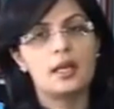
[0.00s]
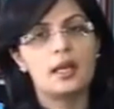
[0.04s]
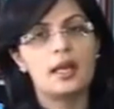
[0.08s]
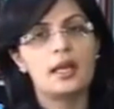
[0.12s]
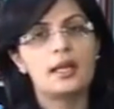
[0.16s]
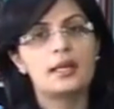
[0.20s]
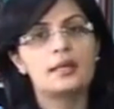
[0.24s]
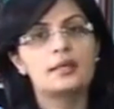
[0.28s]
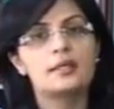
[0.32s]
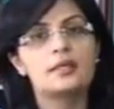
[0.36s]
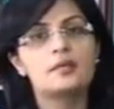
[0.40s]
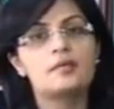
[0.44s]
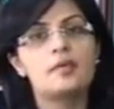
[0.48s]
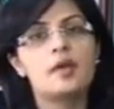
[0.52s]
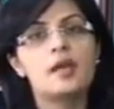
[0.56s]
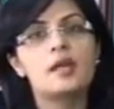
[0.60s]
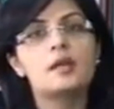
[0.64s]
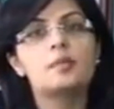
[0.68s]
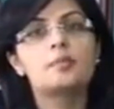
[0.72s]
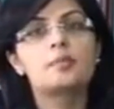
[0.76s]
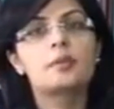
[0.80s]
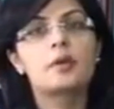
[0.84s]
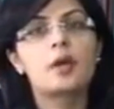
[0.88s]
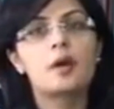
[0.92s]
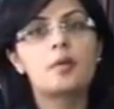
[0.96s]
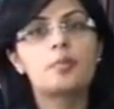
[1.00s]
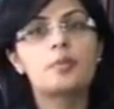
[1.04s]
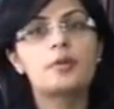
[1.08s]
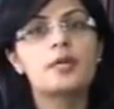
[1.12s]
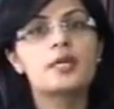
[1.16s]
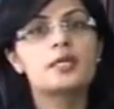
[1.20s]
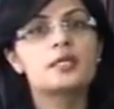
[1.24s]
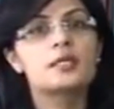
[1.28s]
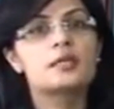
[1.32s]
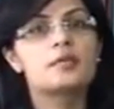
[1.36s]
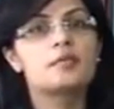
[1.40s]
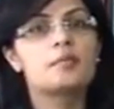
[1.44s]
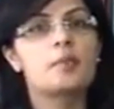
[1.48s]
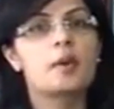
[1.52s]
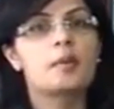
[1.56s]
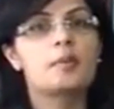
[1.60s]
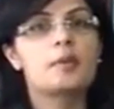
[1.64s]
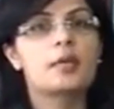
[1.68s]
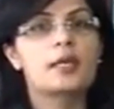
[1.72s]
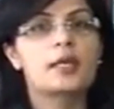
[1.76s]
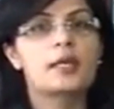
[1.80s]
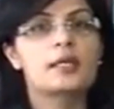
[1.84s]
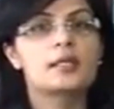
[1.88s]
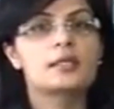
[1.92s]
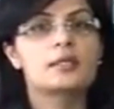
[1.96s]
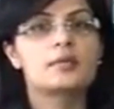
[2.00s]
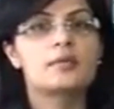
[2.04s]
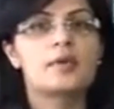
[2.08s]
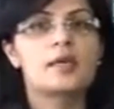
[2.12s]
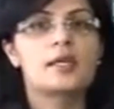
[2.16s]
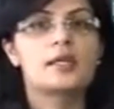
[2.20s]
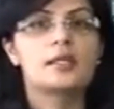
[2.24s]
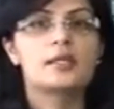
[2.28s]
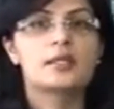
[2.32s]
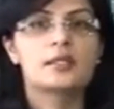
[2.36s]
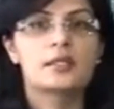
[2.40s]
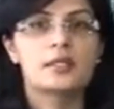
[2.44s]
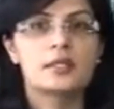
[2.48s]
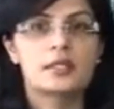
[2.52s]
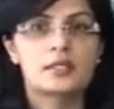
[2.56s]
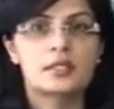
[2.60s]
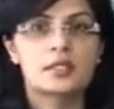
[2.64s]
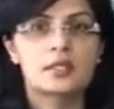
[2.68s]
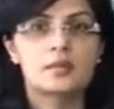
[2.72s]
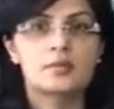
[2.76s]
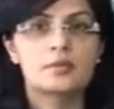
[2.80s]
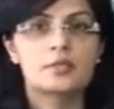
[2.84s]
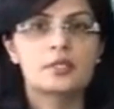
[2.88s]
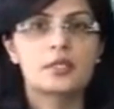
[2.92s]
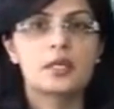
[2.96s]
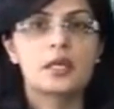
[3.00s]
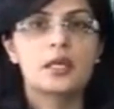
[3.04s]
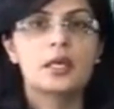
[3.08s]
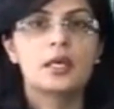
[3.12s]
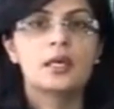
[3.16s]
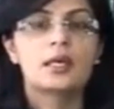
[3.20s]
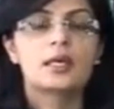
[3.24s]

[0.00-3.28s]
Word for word: and develop comprehensive public health surveillance systems